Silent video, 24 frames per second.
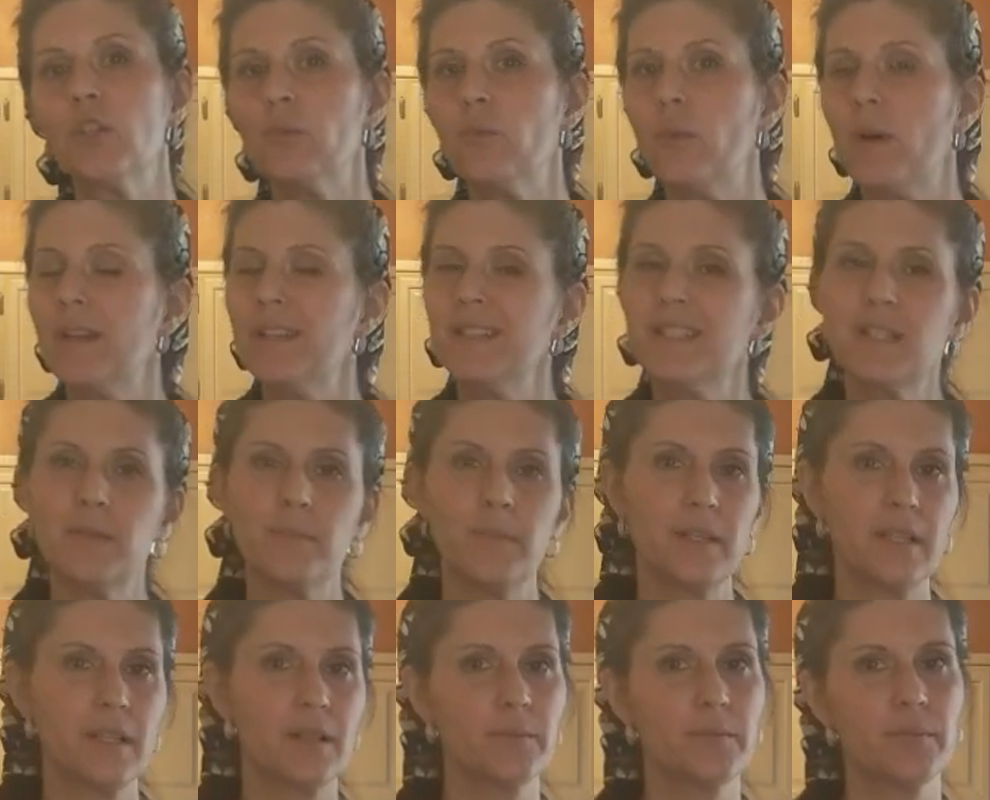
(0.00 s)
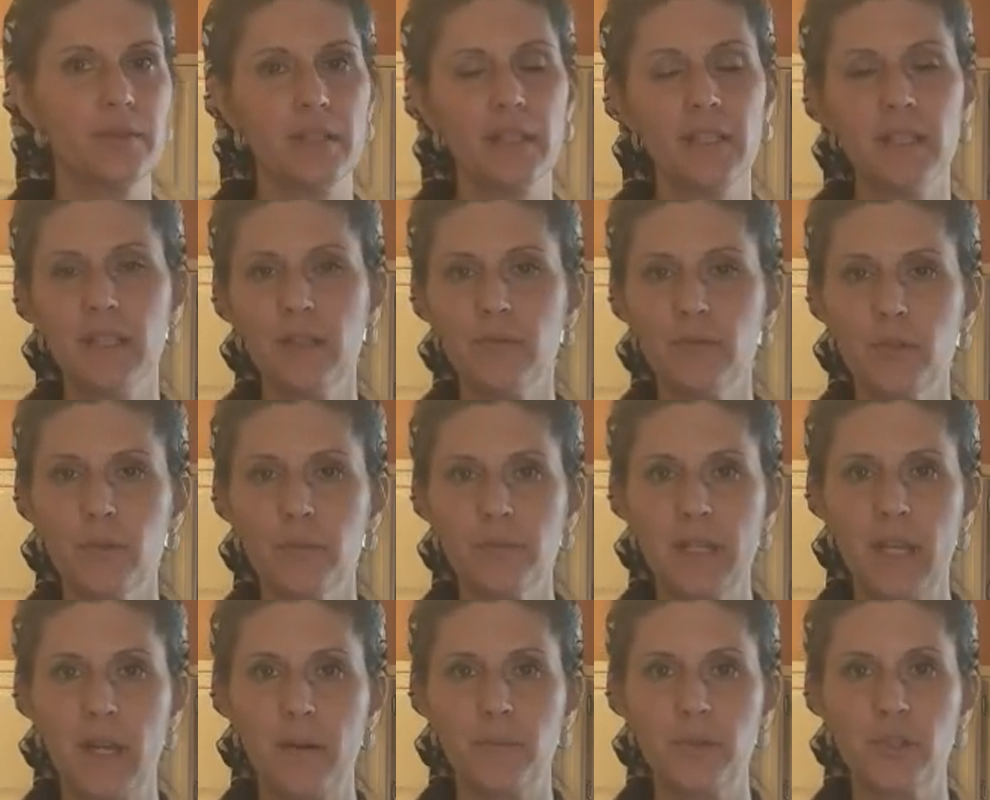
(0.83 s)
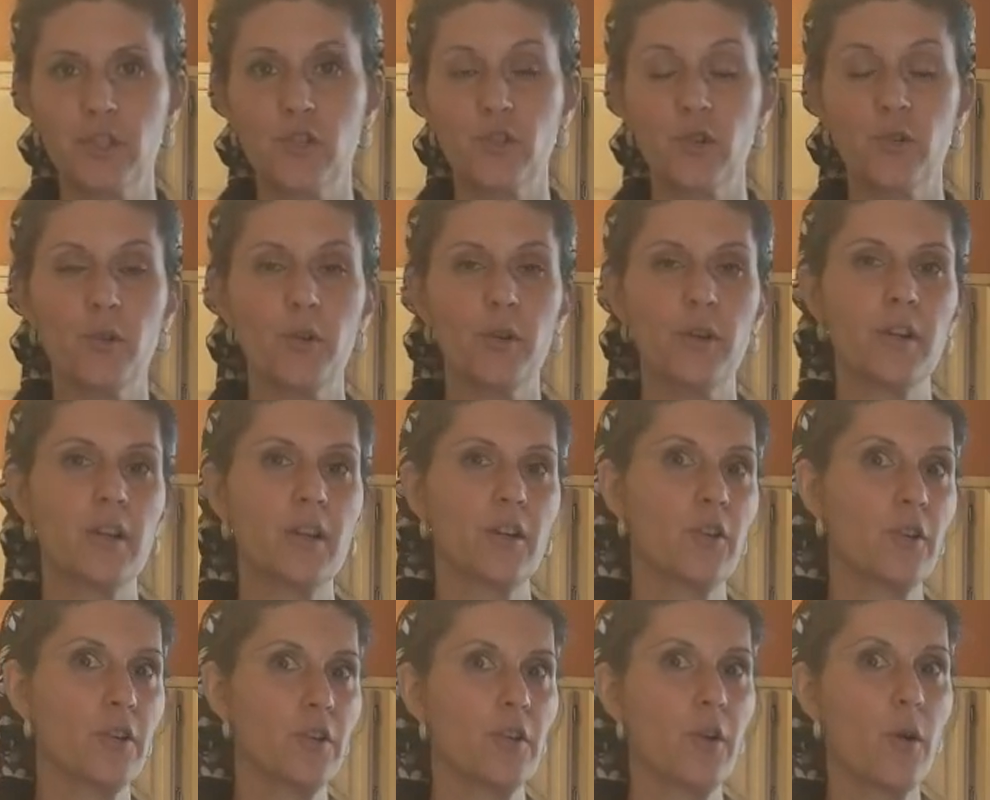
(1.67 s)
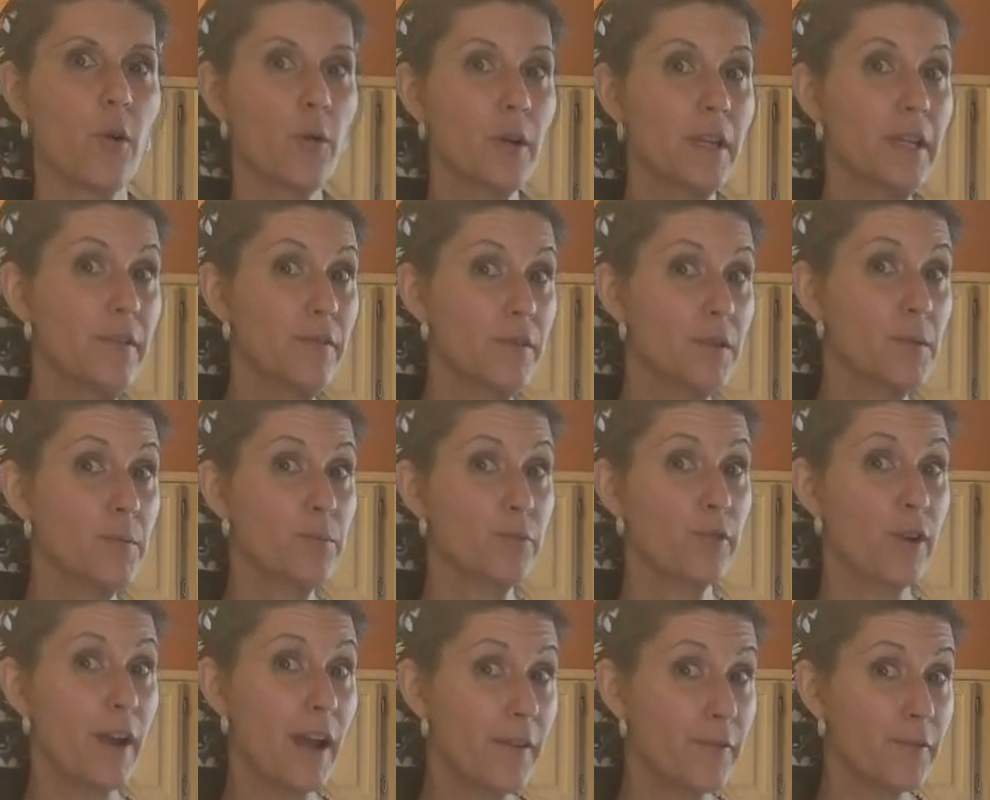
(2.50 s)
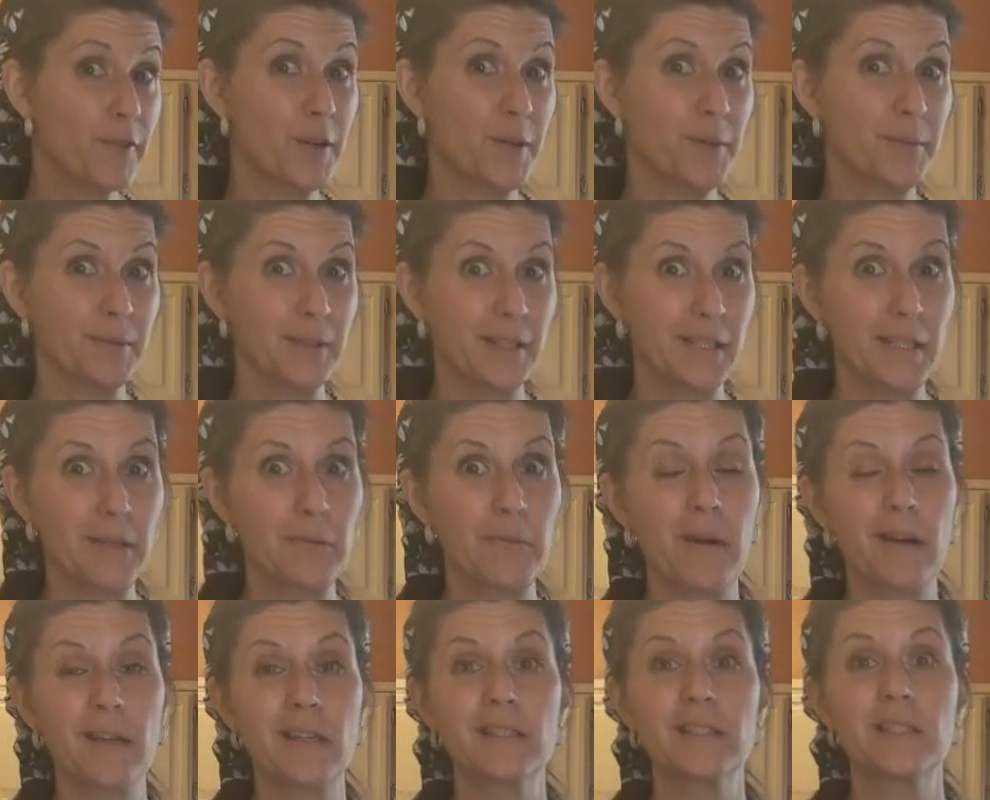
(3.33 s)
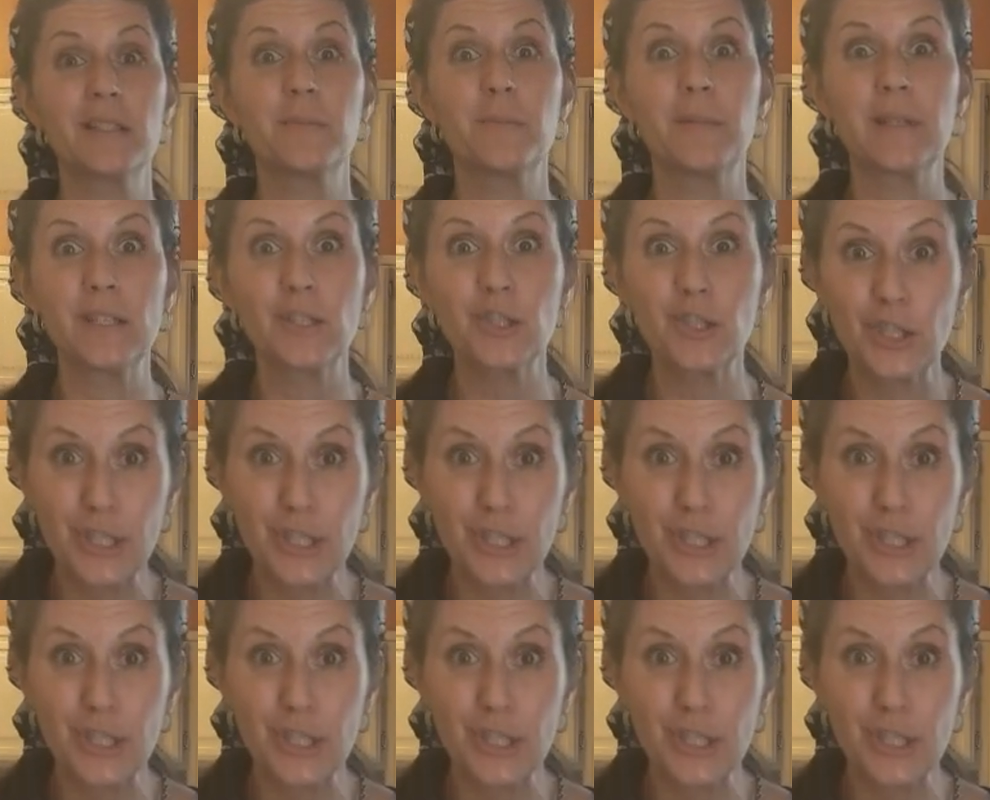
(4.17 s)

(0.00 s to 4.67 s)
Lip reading: You want it to be completely room temperature or even preferably you want it to be